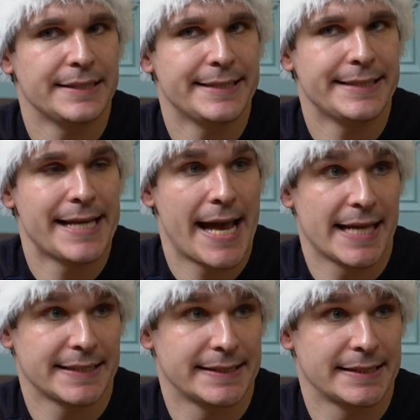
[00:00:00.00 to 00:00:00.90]

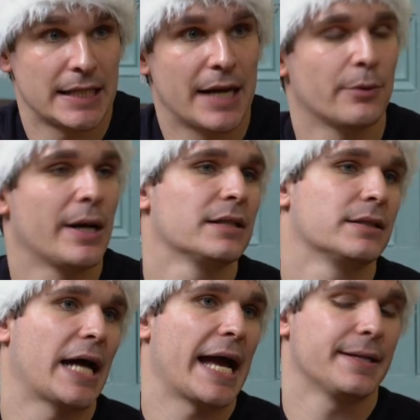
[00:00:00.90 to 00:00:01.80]
Yes. Uh, oh. Uh,
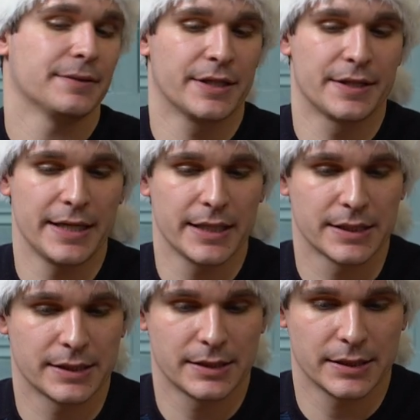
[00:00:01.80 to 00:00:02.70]
well, I the thing
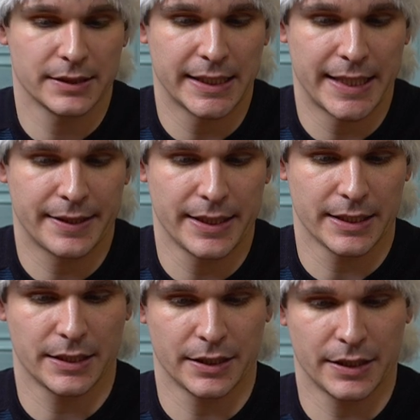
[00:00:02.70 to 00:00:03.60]
is that I
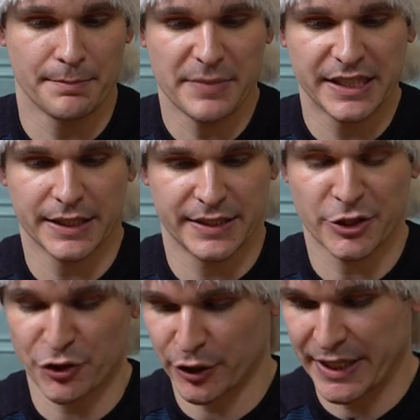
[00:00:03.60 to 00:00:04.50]
think the media
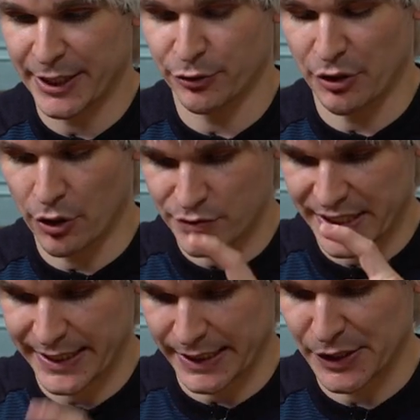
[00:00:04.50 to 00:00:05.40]
session you get on Android
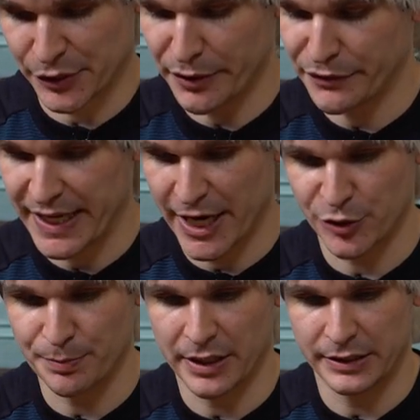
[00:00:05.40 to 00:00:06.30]
already is in the
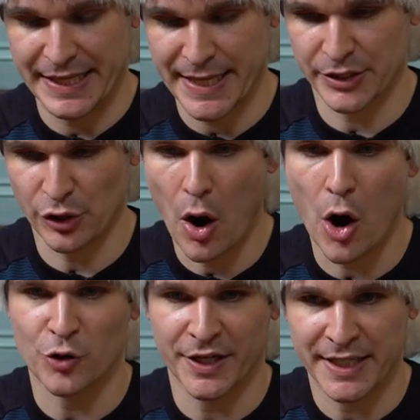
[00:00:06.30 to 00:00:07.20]
notification bar, and that is
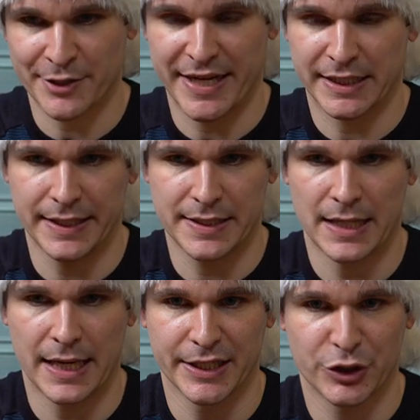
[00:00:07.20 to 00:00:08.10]
already directly
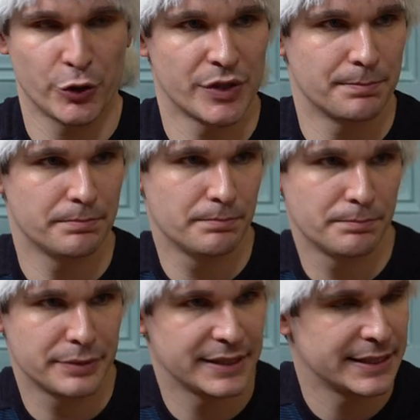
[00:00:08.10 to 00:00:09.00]
tied to the
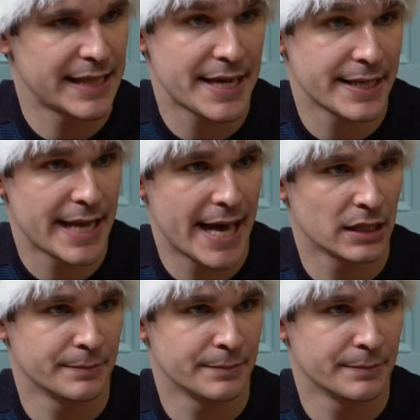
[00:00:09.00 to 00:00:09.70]
playing